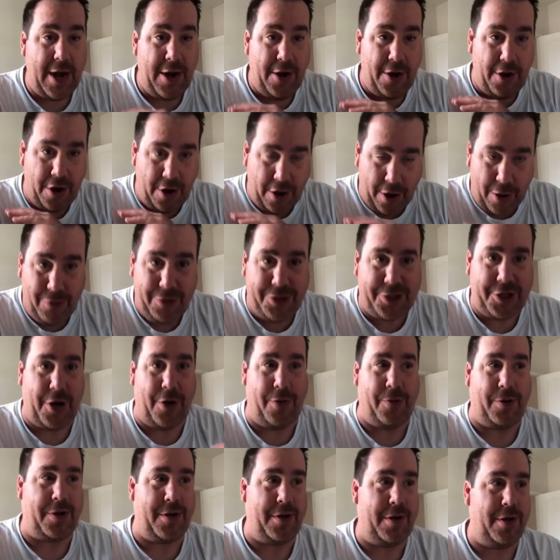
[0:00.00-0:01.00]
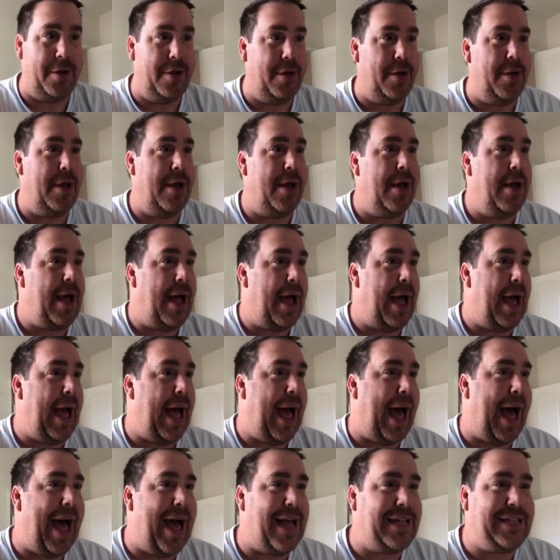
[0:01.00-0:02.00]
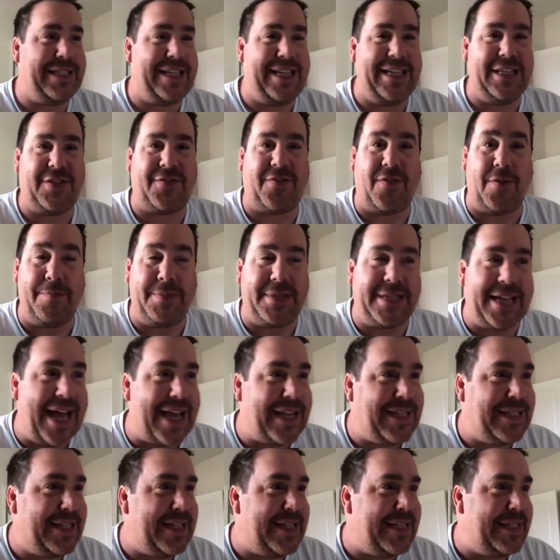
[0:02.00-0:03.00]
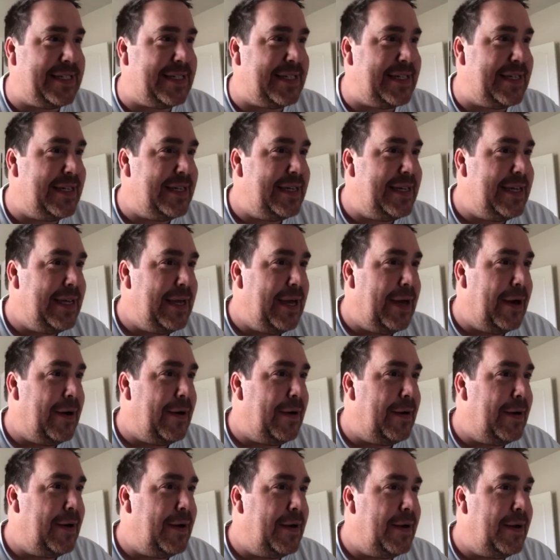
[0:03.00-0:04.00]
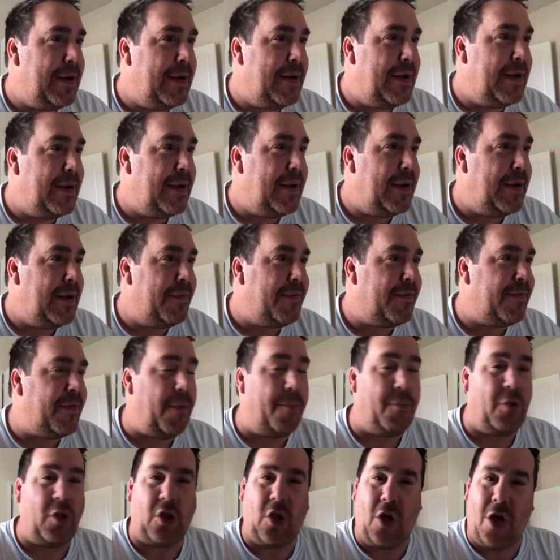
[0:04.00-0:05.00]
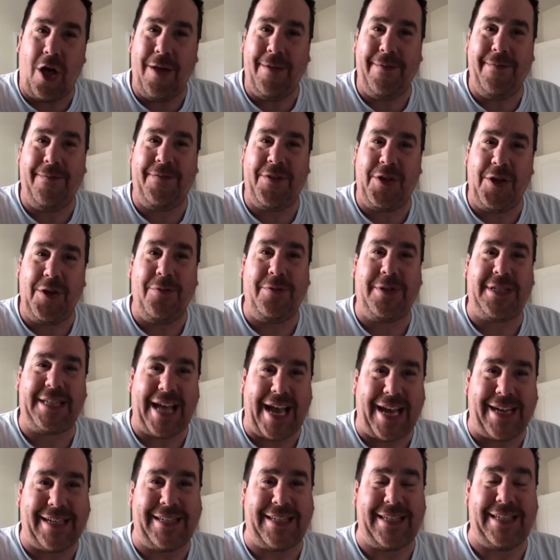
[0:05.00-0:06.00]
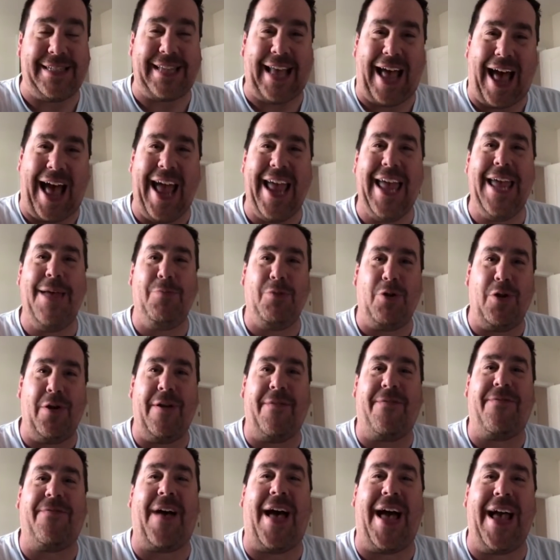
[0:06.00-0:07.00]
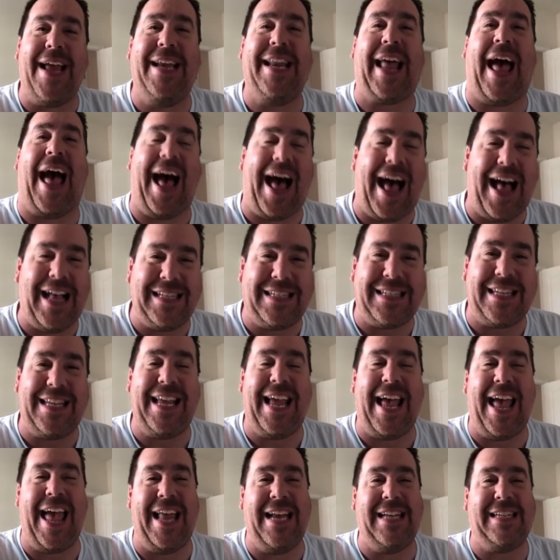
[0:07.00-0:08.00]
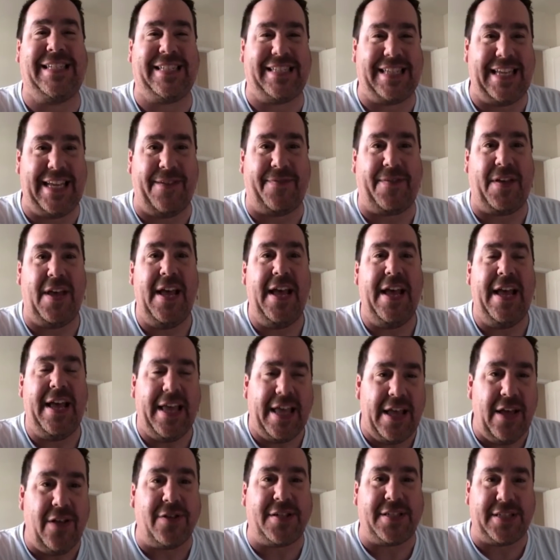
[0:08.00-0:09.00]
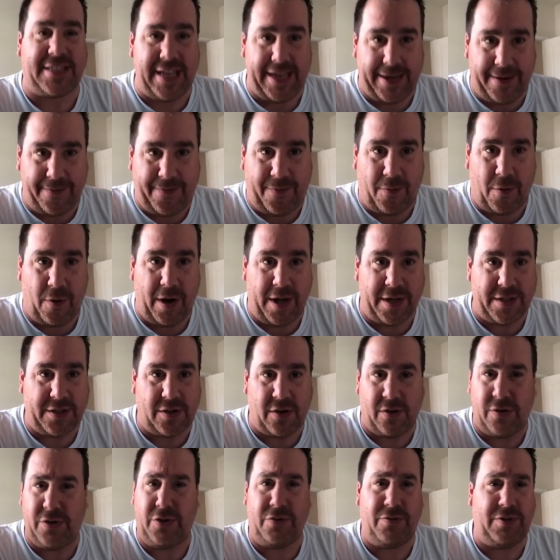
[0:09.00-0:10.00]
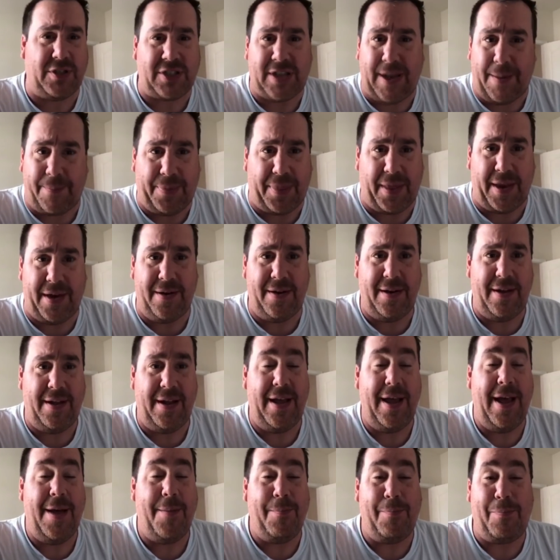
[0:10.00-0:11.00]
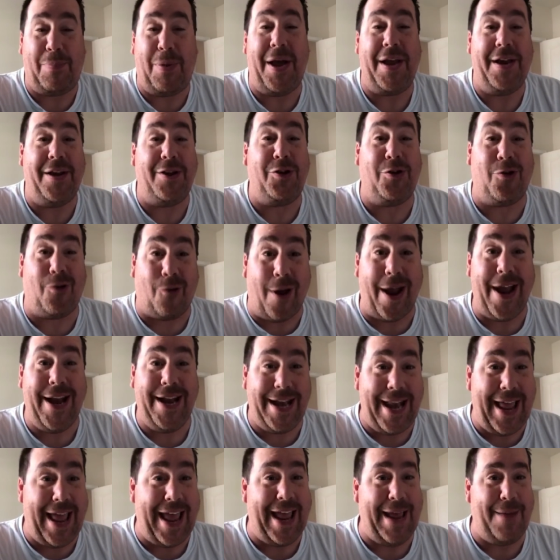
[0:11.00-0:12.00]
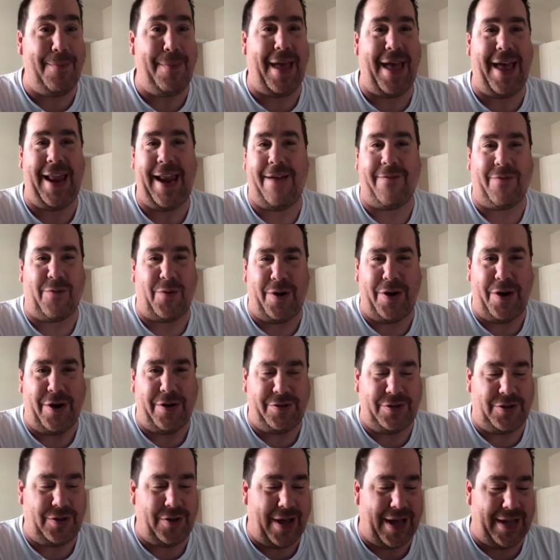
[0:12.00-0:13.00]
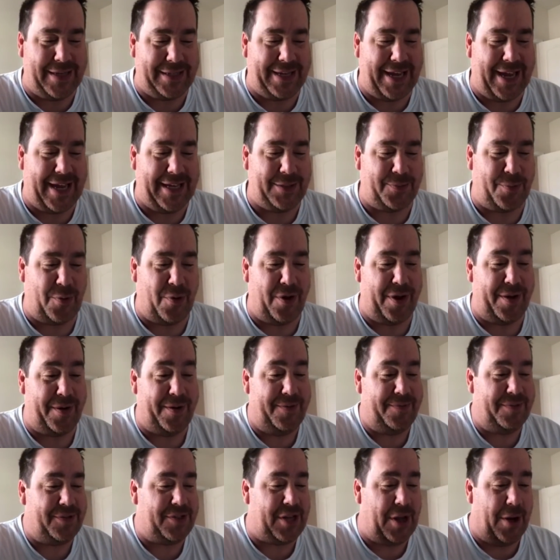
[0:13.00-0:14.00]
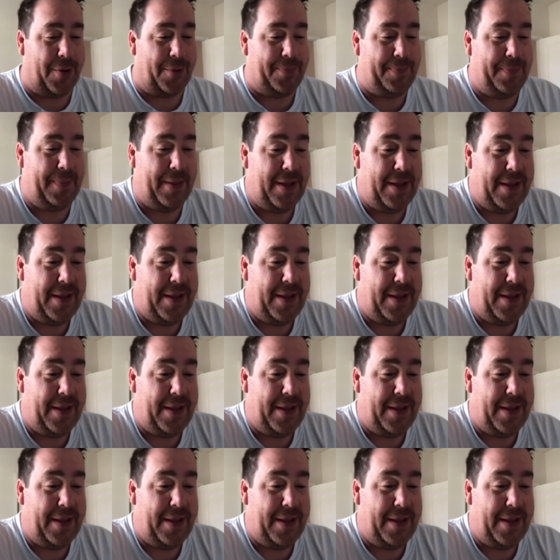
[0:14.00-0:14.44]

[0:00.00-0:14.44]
No joke. Ozzy is from Texas, from Longview, Texas. I am going to find Ozzy and see if he'll sing for us or do something. But great name, and everyone knows who Ozzy Osbourne is. So,